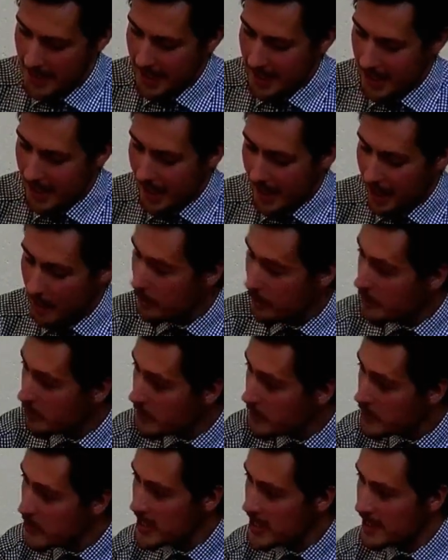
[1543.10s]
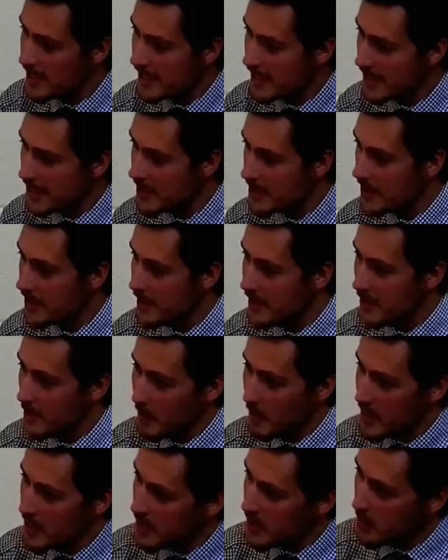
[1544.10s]
how through Jesus we
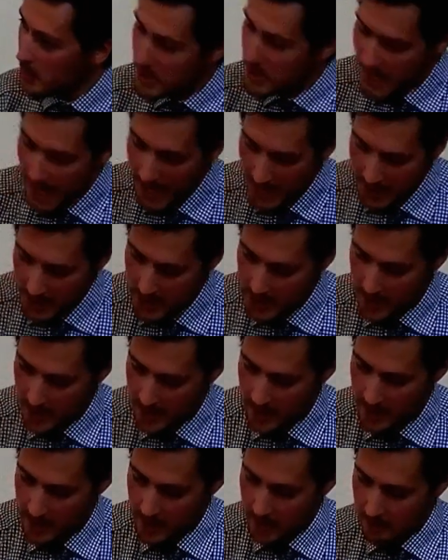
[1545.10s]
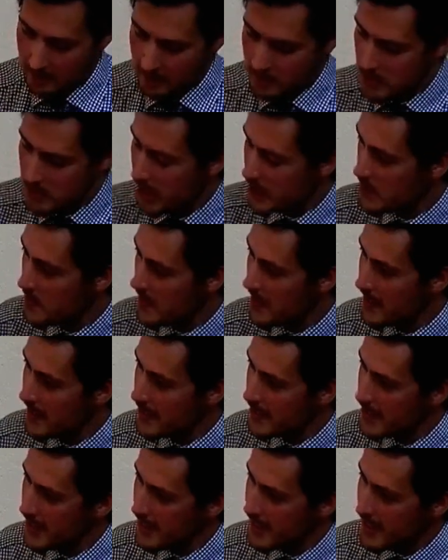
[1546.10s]
can know protection from judgment
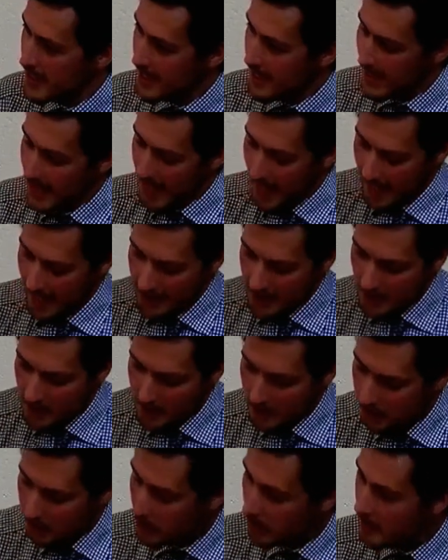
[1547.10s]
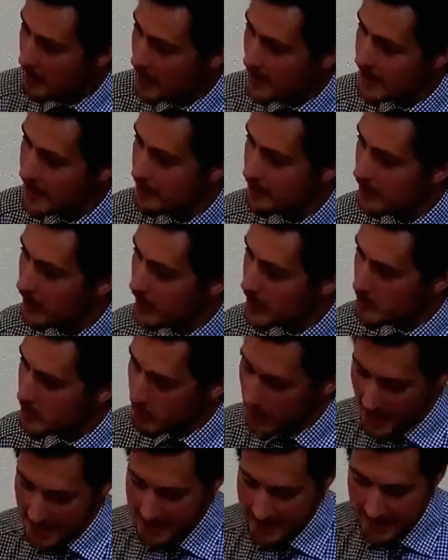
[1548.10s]
and know the promise of God's
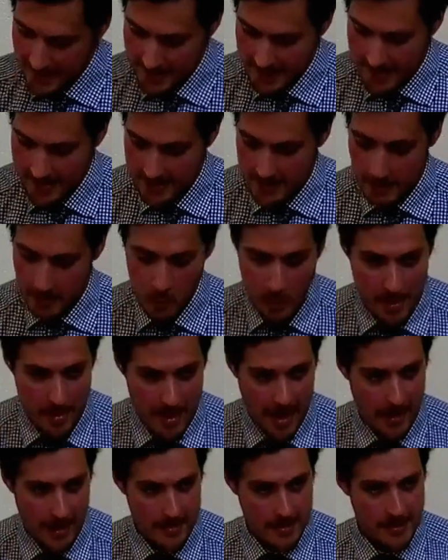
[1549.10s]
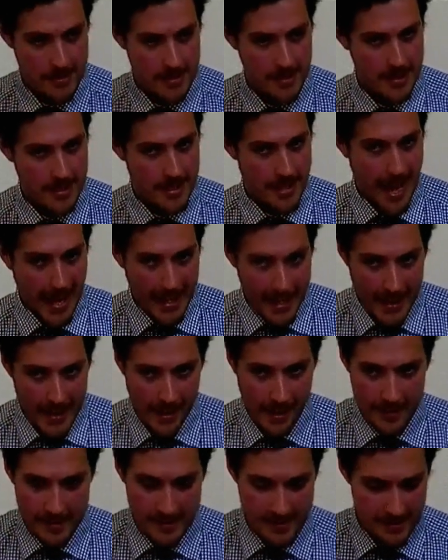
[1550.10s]
presence with us and in
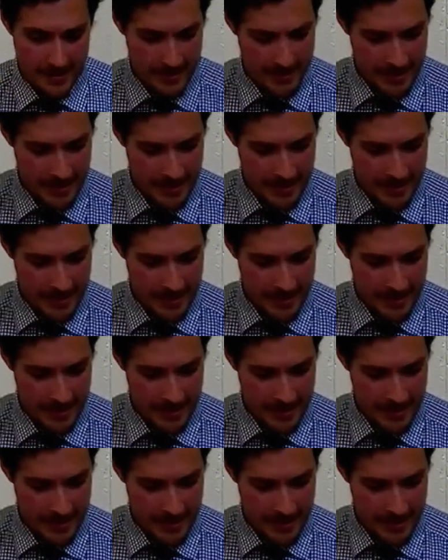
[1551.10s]
us